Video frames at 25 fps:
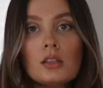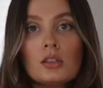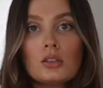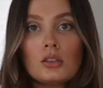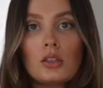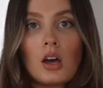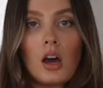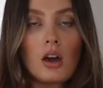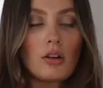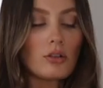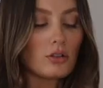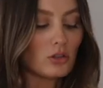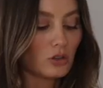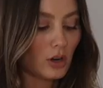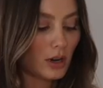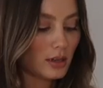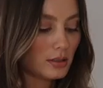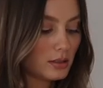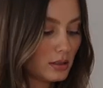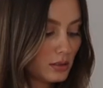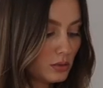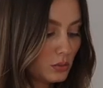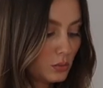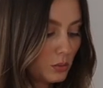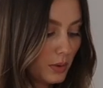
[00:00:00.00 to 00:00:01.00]
Zara
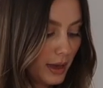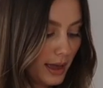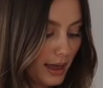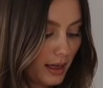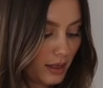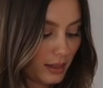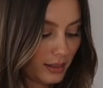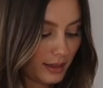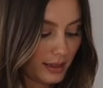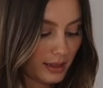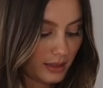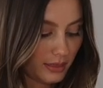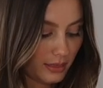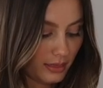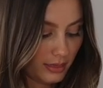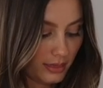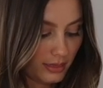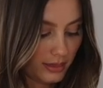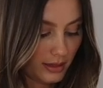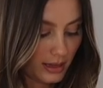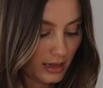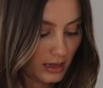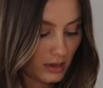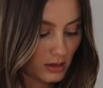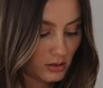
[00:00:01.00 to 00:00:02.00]
dress as well in
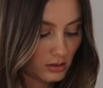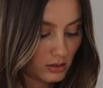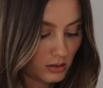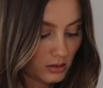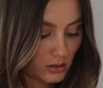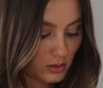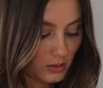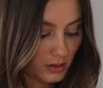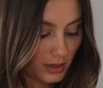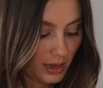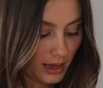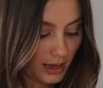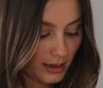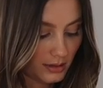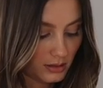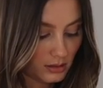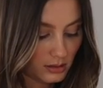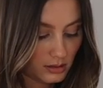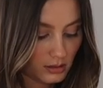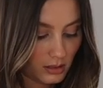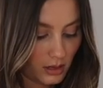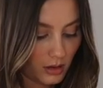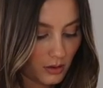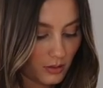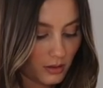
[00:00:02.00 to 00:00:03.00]
the suitcase.
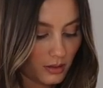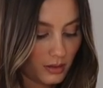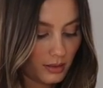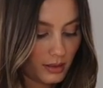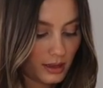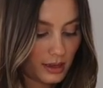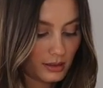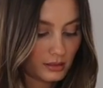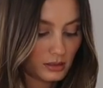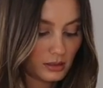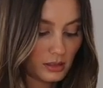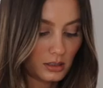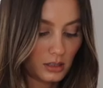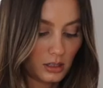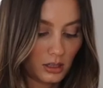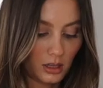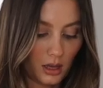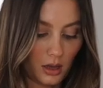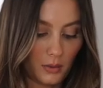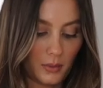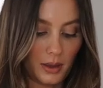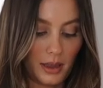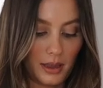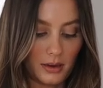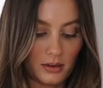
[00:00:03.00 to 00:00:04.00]
So that's gonna
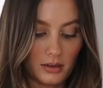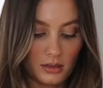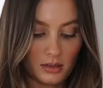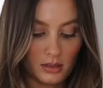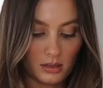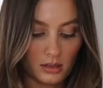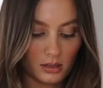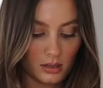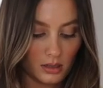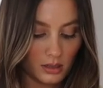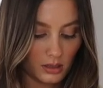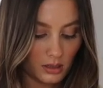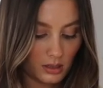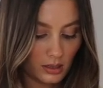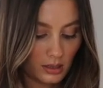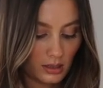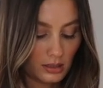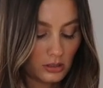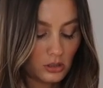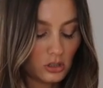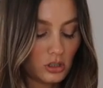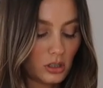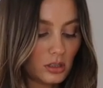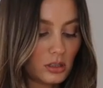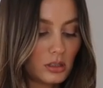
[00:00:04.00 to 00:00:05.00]
go in.
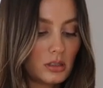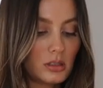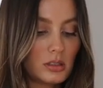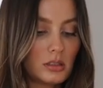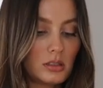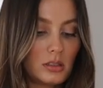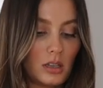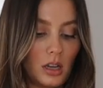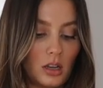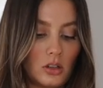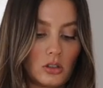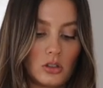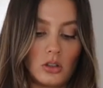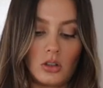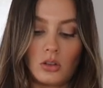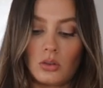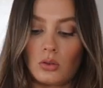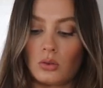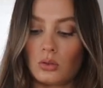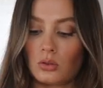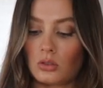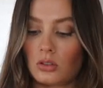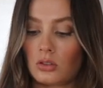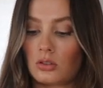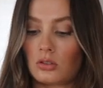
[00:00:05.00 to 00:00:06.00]
It's just such a
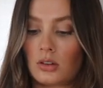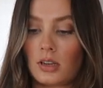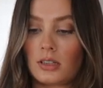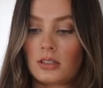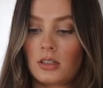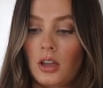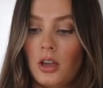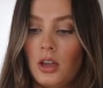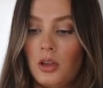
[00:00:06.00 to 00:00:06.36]
gorgeous dress.